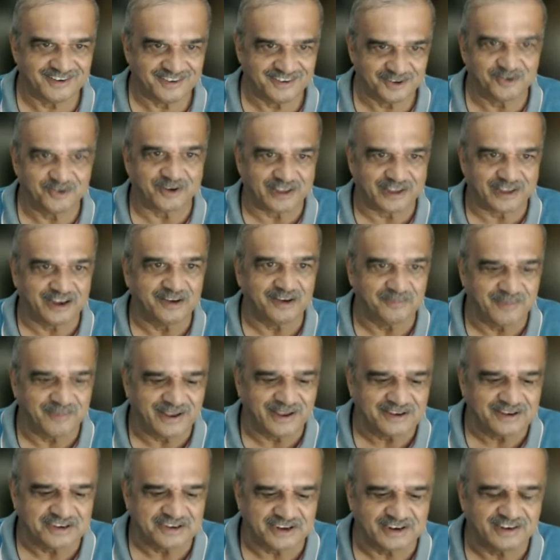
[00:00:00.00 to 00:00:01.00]
you can
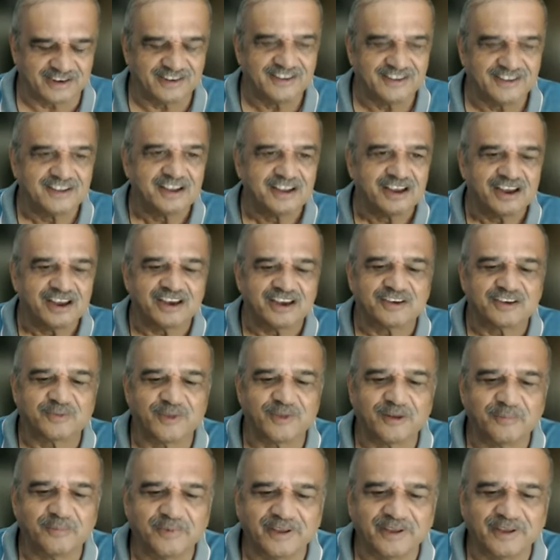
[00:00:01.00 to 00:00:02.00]
imagine it
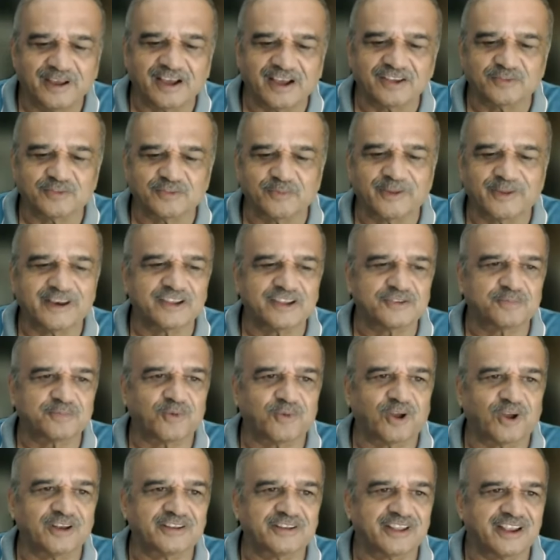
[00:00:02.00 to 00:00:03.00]
will be a very
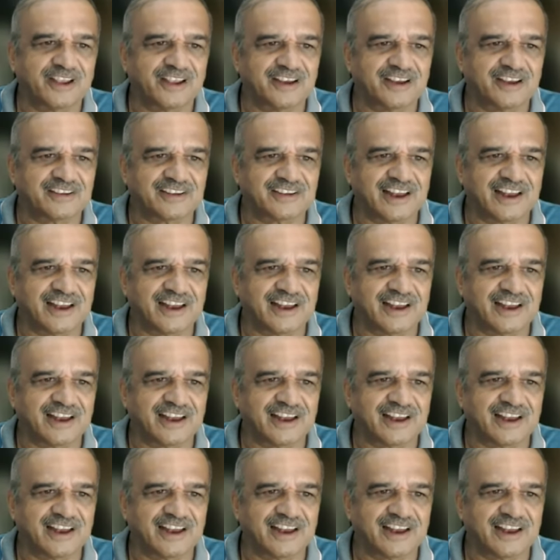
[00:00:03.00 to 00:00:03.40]
small thing. It's